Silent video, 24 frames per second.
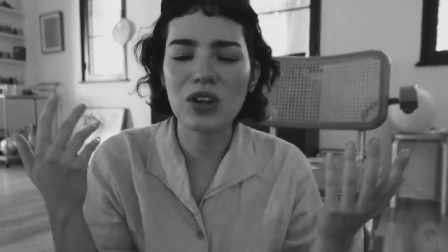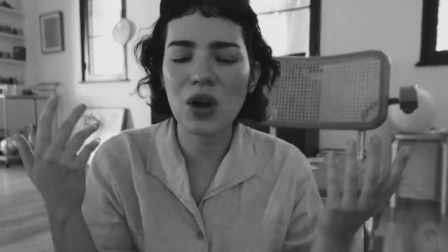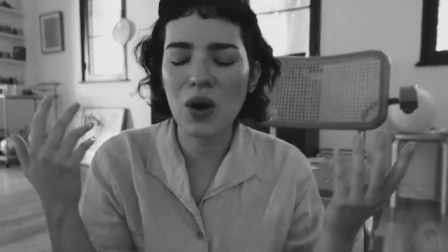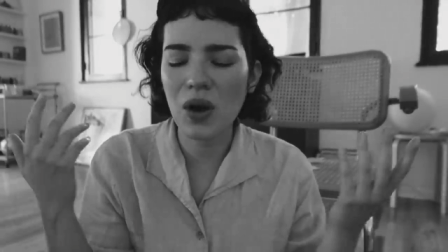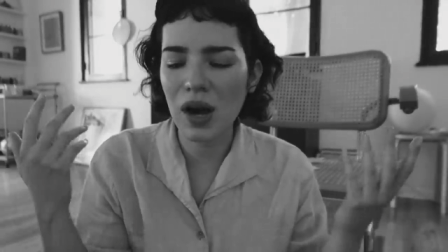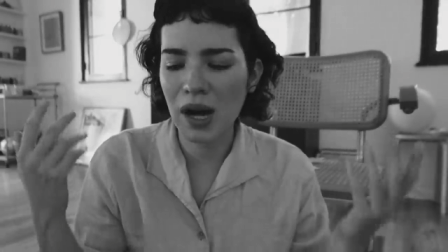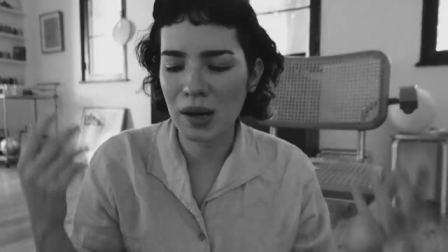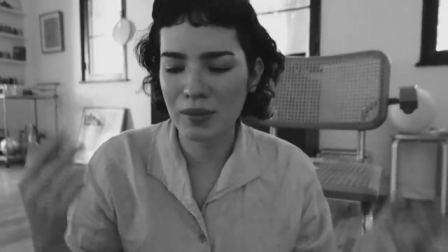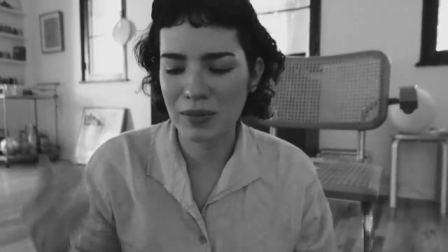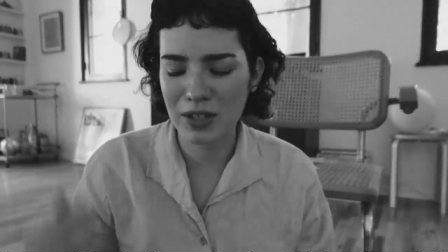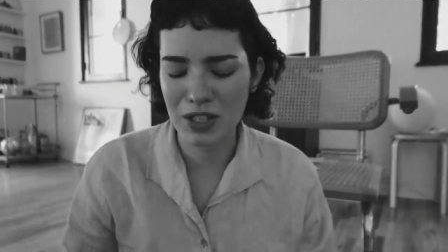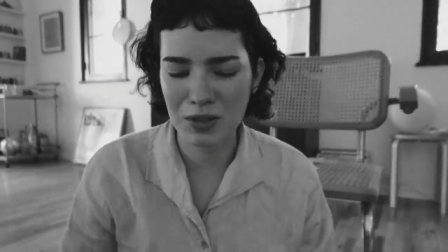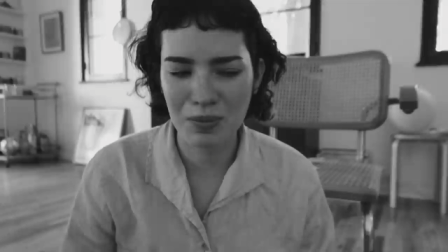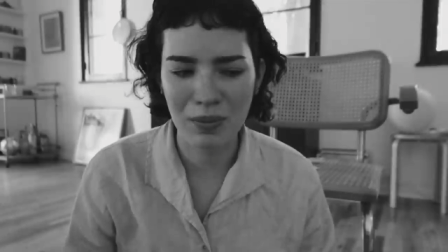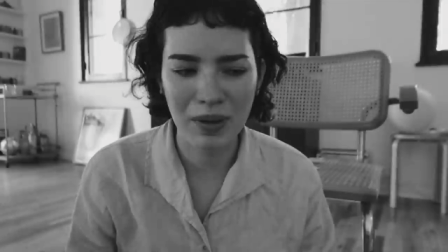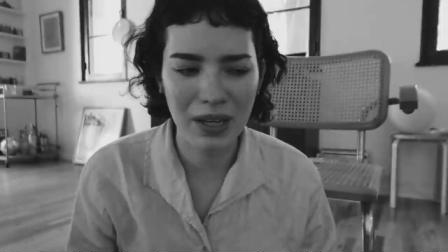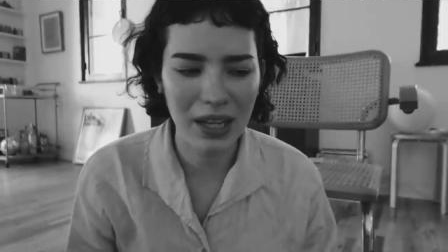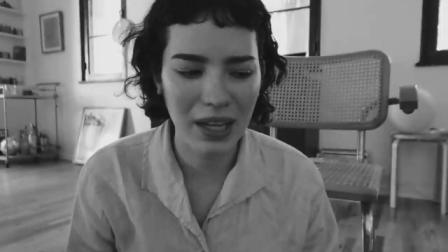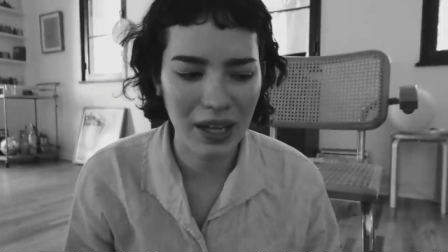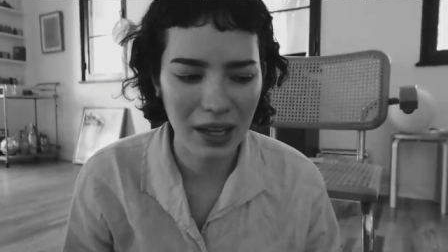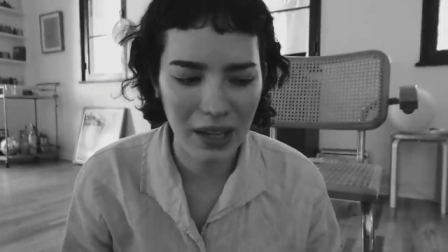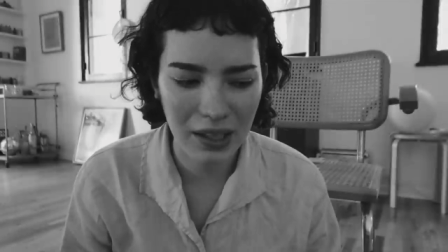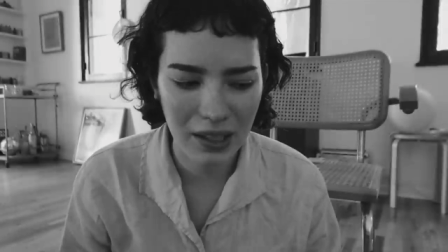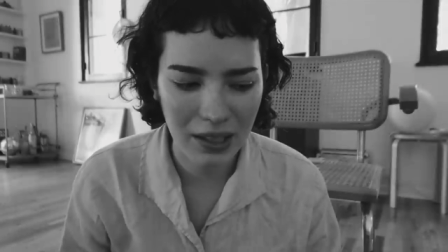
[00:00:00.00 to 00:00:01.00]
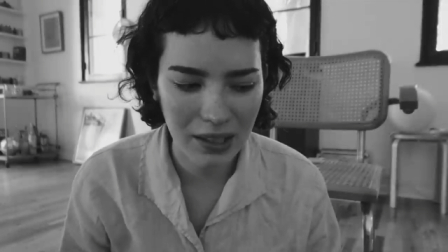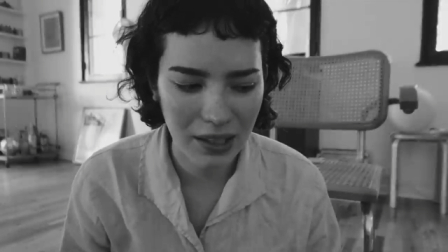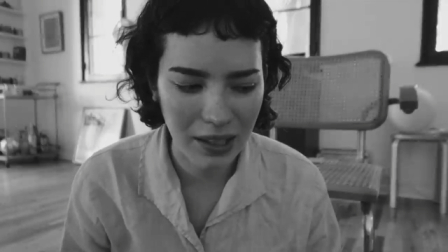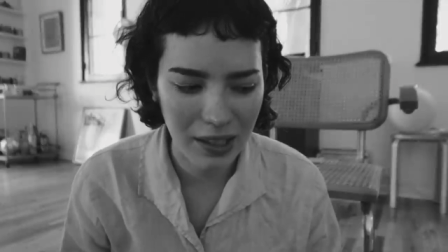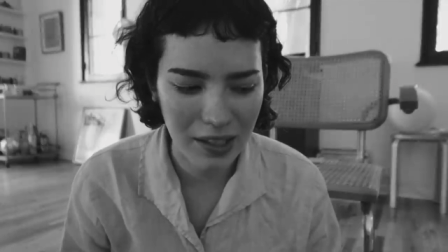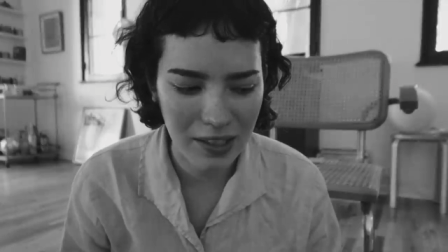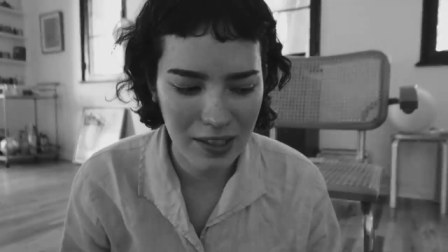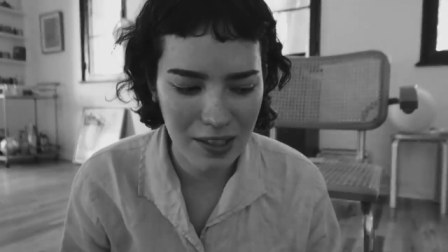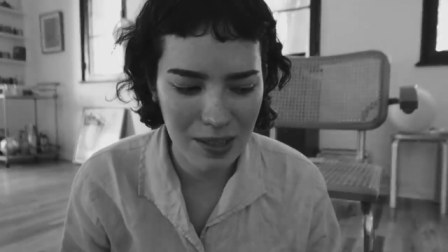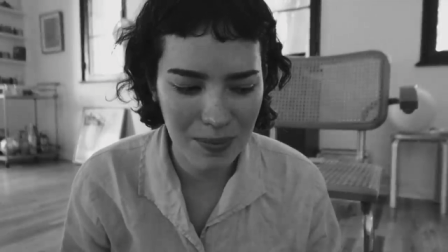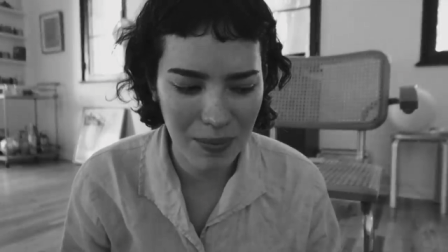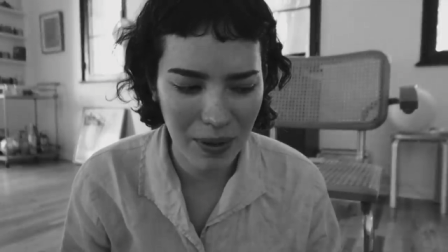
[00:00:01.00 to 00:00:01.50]
know how much money I
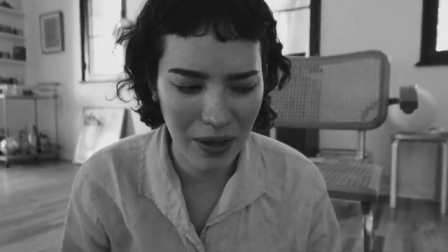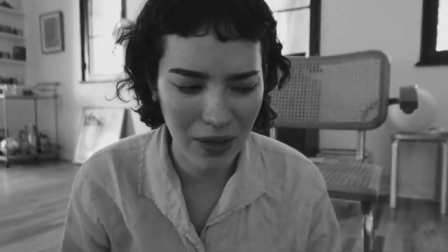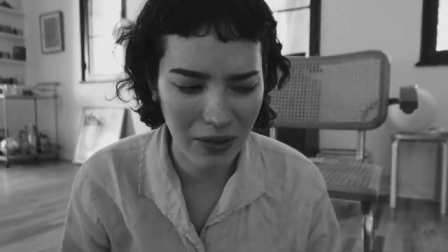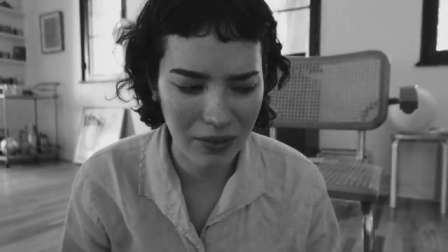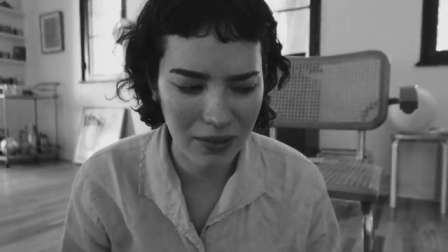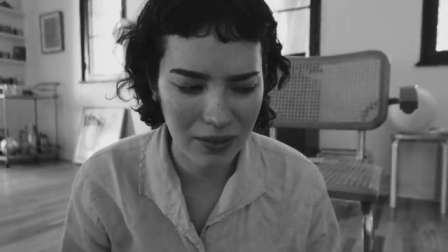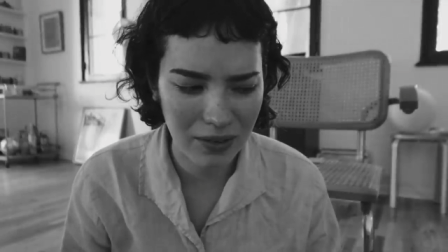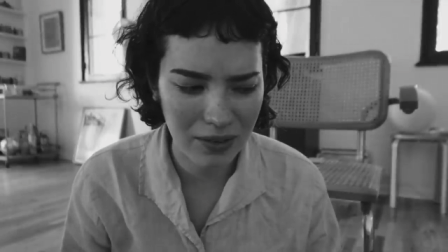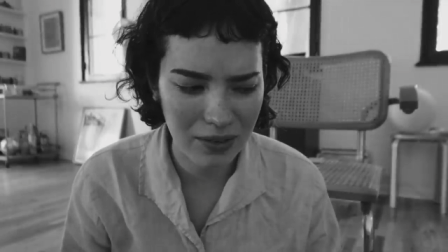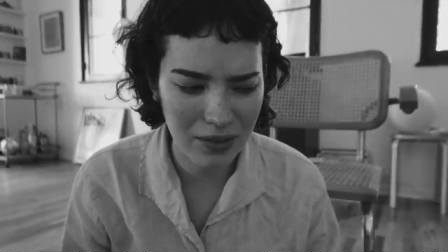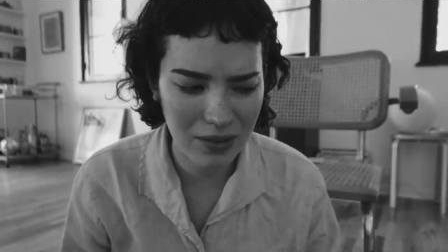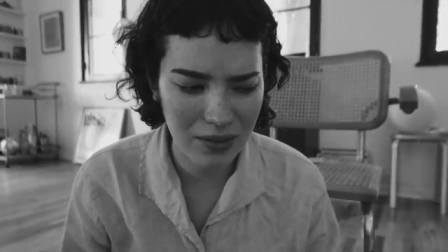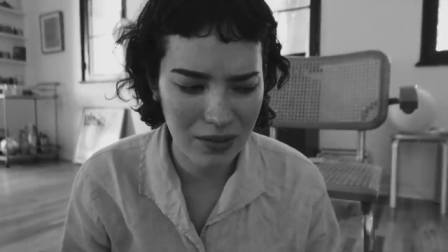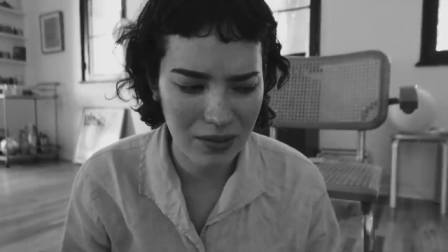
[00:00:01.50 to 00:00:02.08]
like spent